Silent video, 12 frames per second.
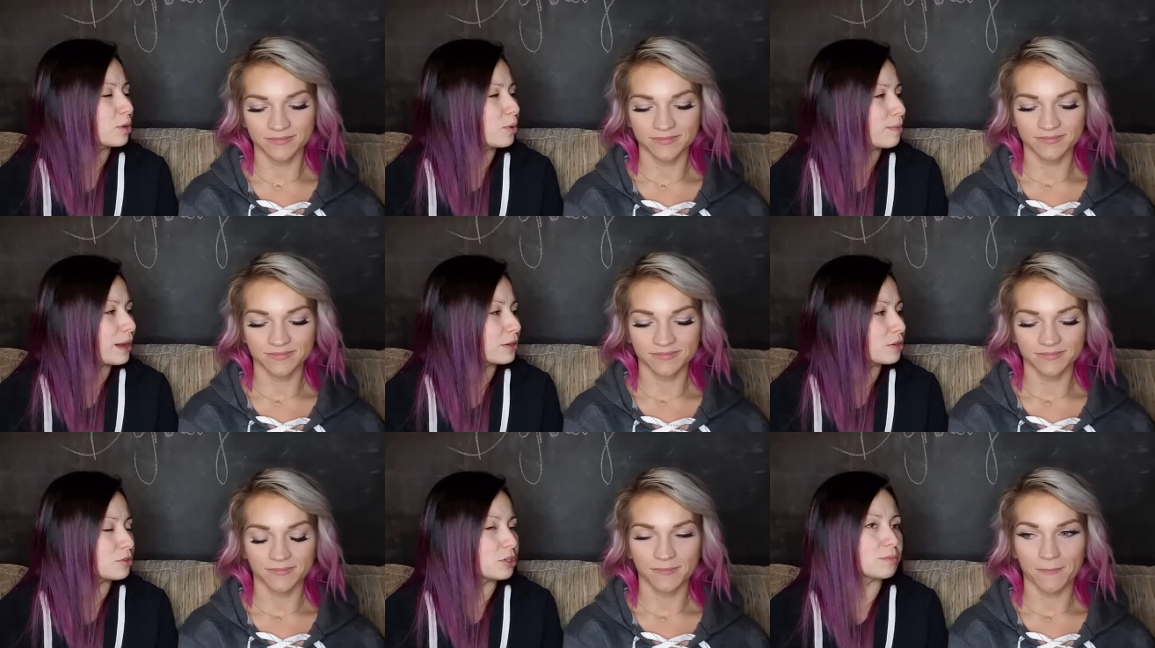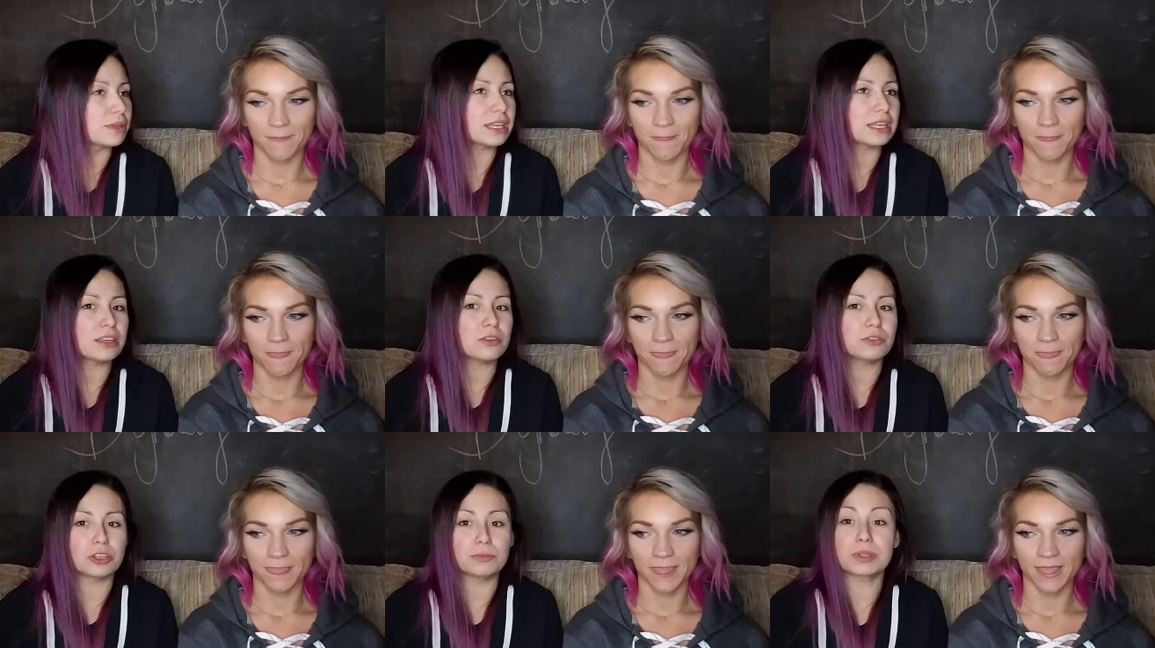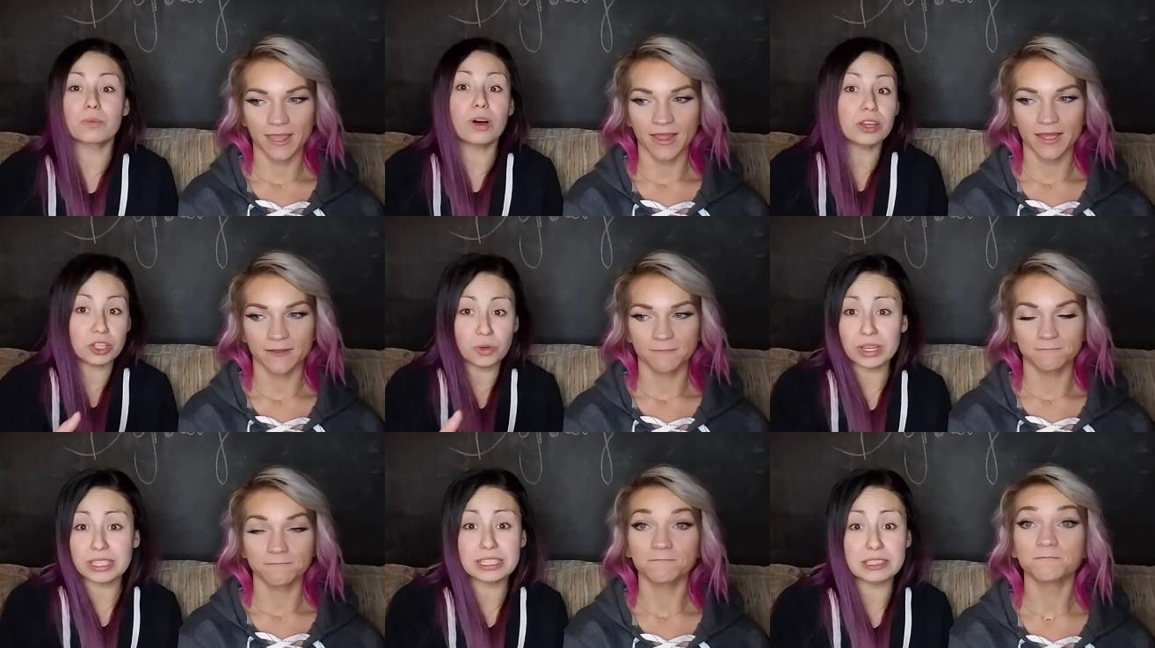Speaker 1: So what about YouTube? Any YouTubes? Well, you
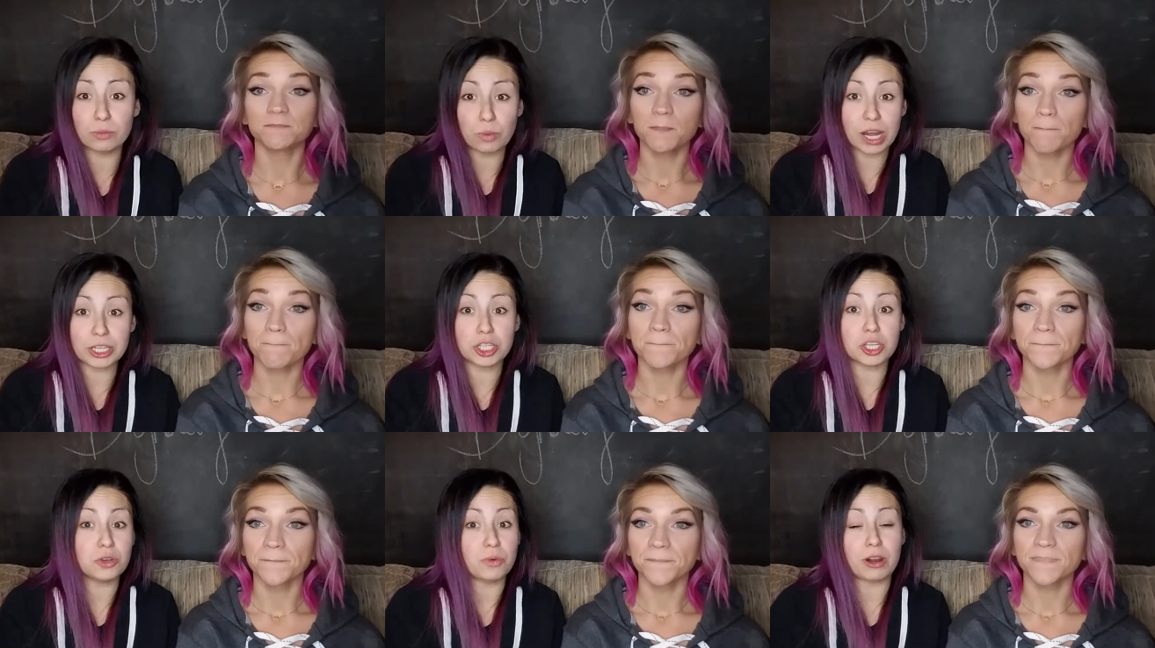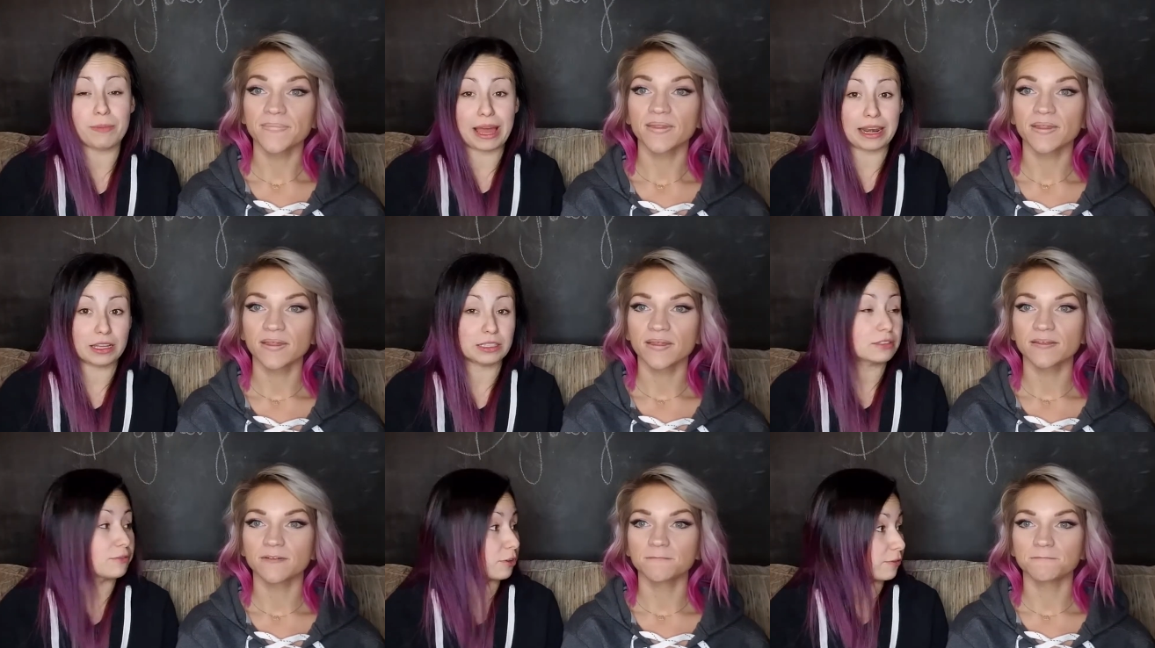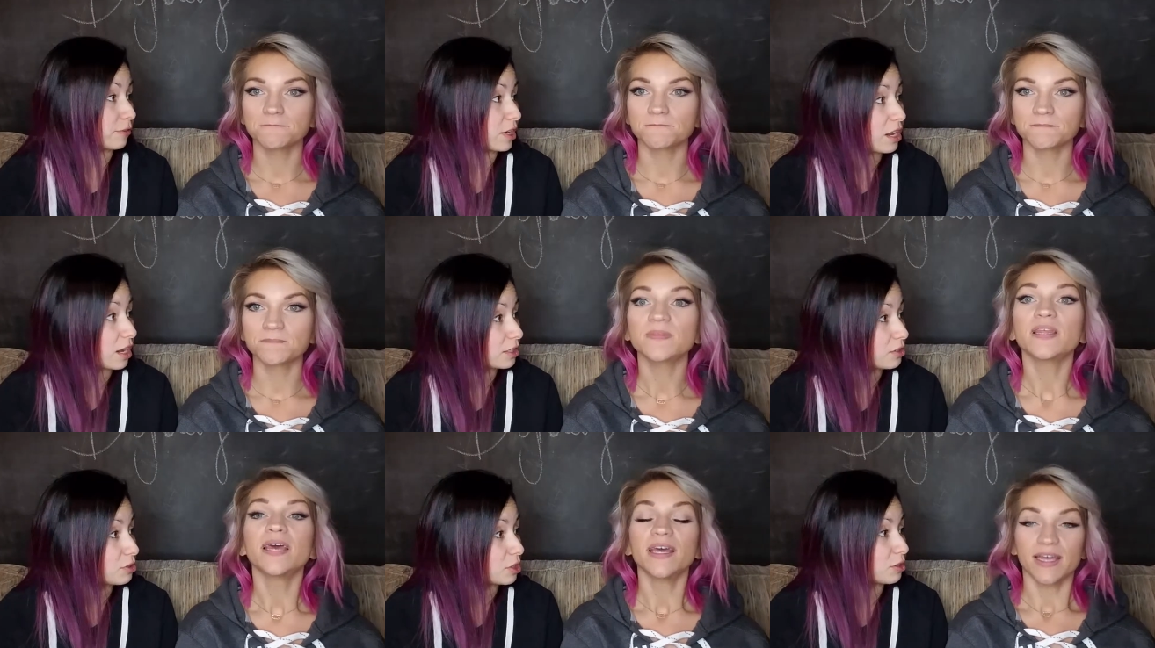can watch You Are a Badass for free on
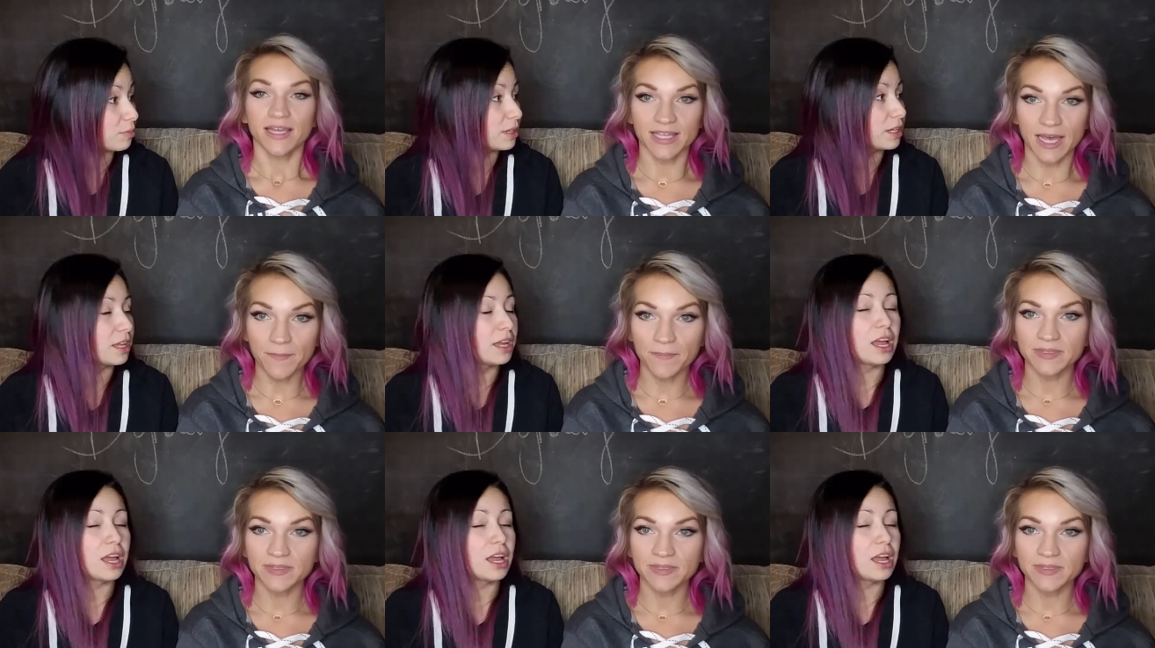YouTube. Yep.